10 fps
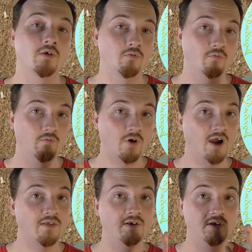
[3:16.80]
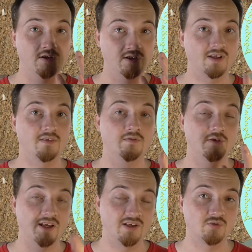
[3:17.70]
rather
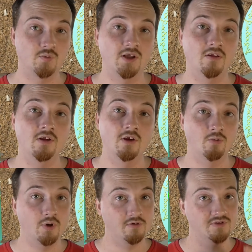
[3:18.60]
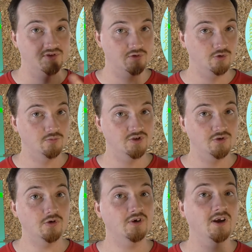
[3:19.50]
lethal as well, whereas the Tomb
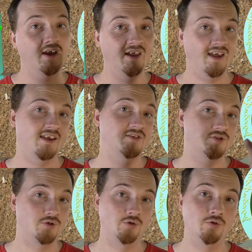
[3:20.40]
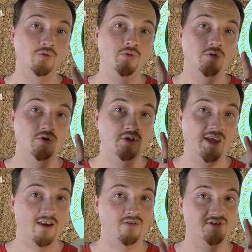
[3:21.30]
Stalker has 2
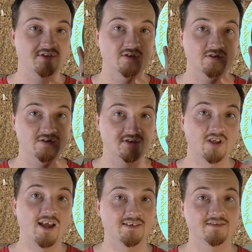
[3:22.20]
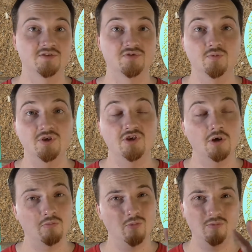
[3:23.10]
Gauss slicers, which
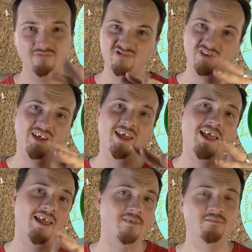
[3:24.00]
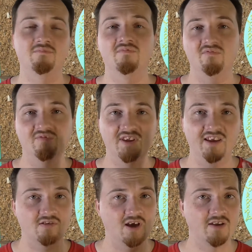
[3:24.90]
are,
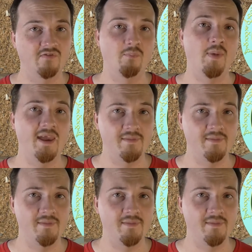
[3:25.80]
they're kind of meh.